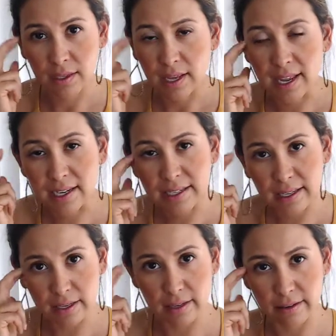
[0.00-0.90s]
and
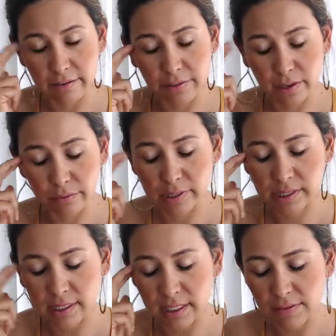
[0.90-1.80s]
give and
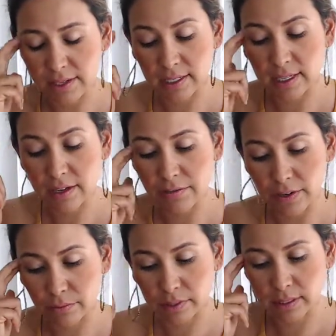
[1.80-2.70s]
receive and give
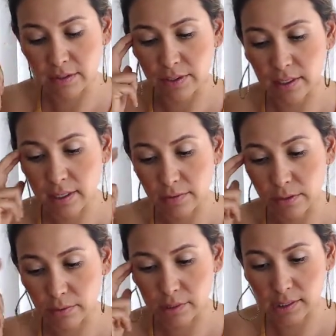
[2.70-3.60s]
and receive and give
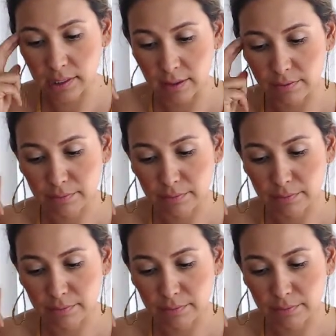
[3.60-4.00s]
and receive.